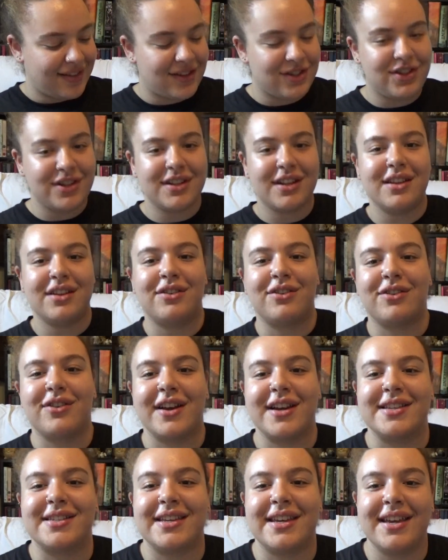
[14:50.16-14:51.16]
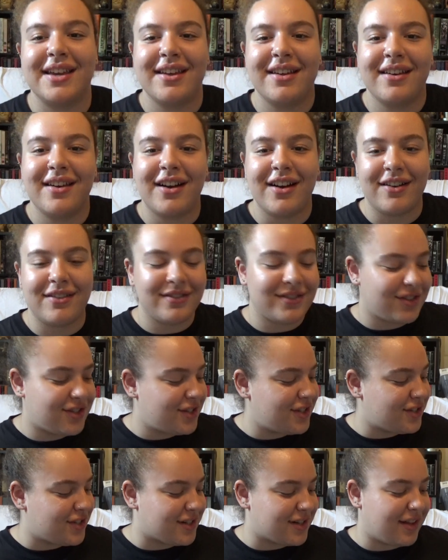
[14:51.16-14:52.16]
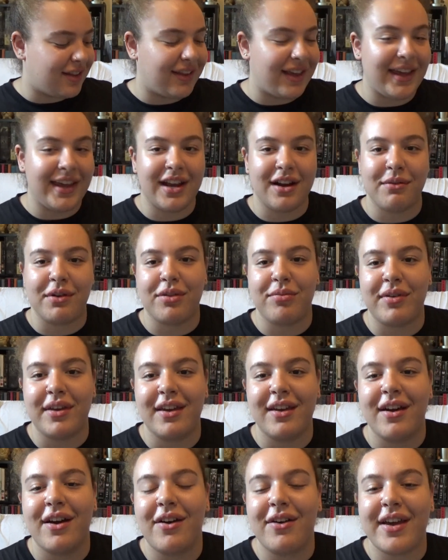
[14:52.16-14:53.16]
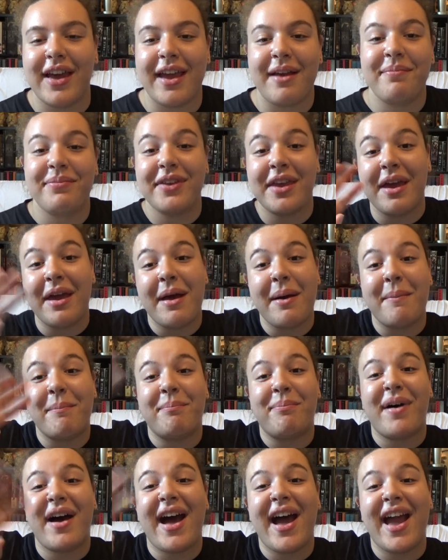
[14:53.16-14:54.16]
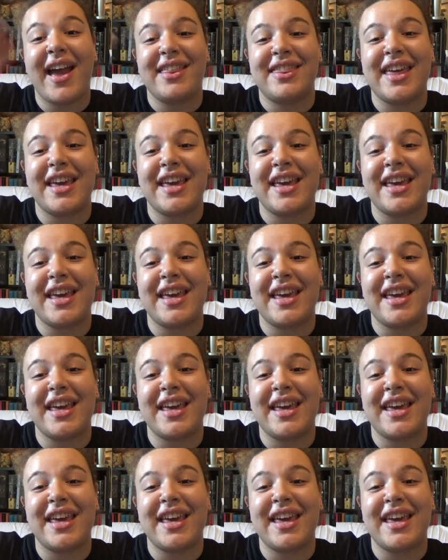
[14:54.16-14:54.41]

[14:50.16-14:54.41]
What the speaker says: She's a little crazy. Oh, she's just gonna lay here with me. Okay. Bye.